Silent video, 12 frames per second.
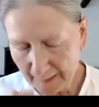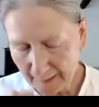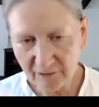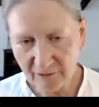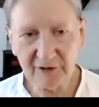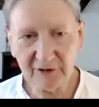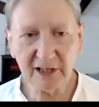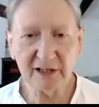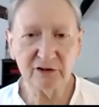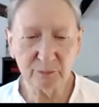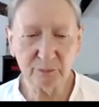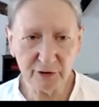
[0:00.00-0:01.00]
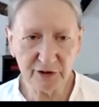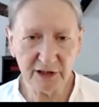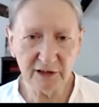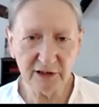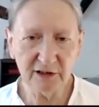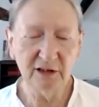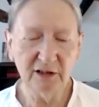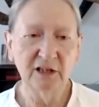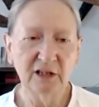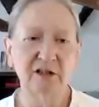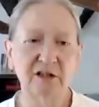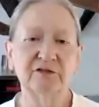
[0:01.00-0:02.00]
forget your body,
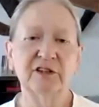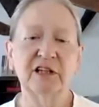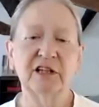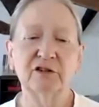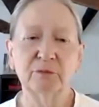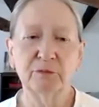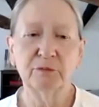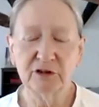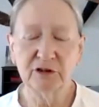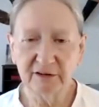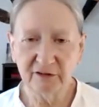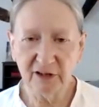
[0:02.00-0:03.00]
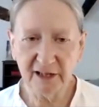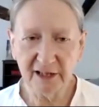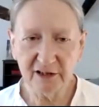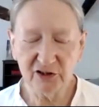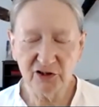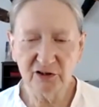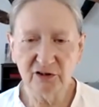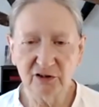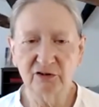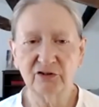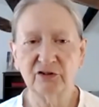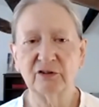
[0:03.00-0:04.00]
forget your bodily
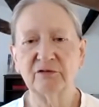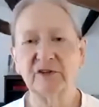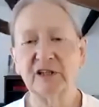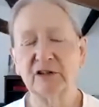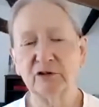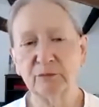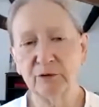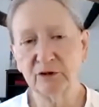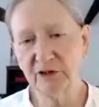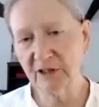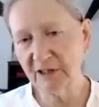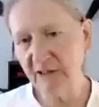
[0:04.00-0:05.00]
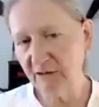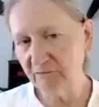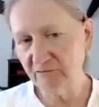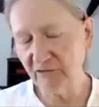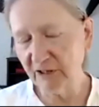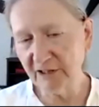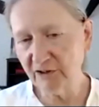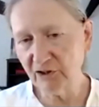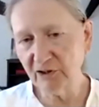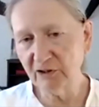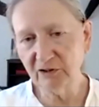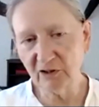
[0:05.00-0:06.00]
relations, forget your bodily
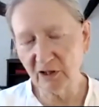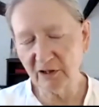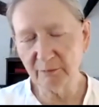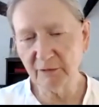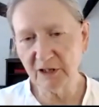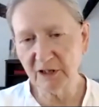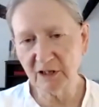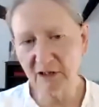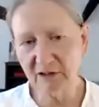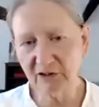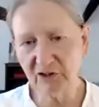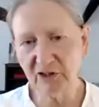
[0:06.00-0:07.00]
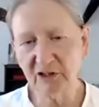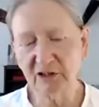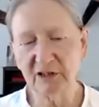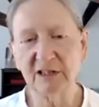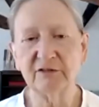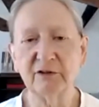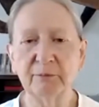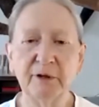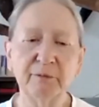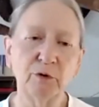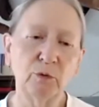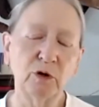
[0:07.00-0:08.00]
religion, dharma, culture, and
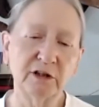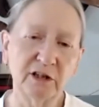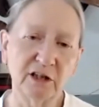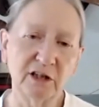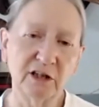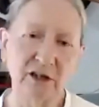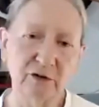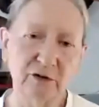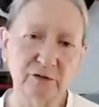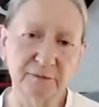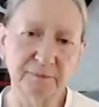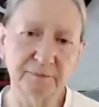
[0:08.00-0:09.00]
remember one alone.